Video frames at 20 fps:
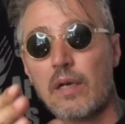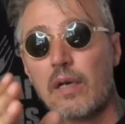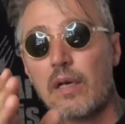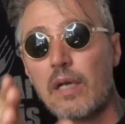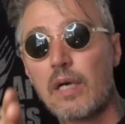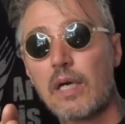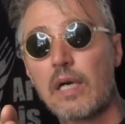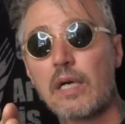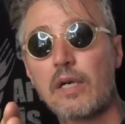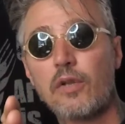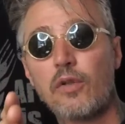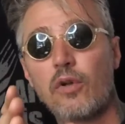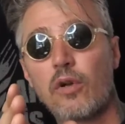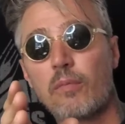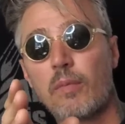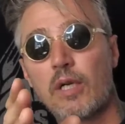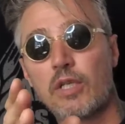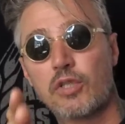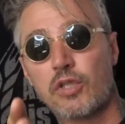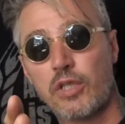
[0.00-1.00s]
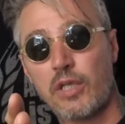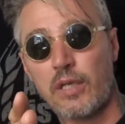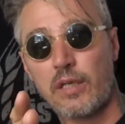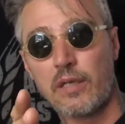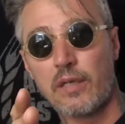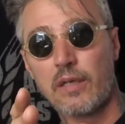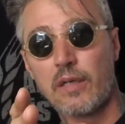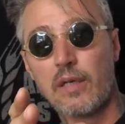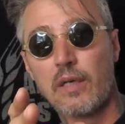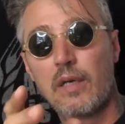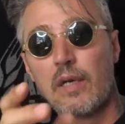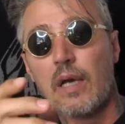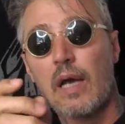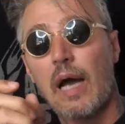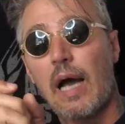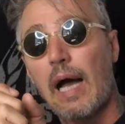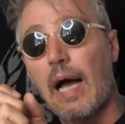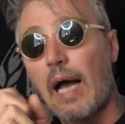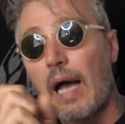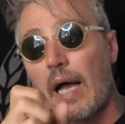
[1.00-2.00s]
Learn your machine.
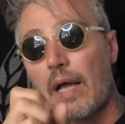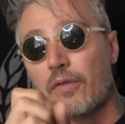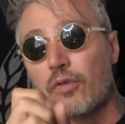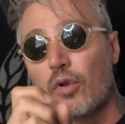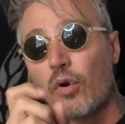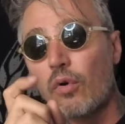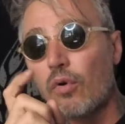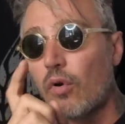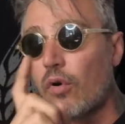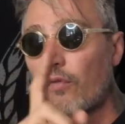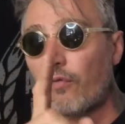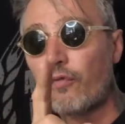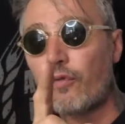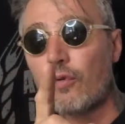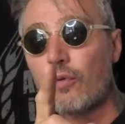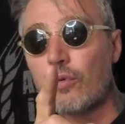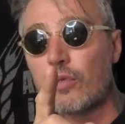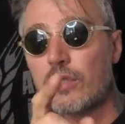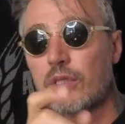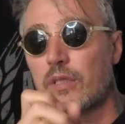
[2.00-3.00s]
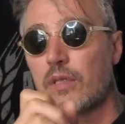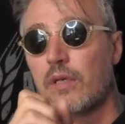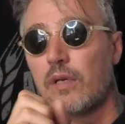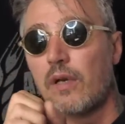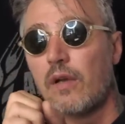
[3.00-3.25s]
And don't confuse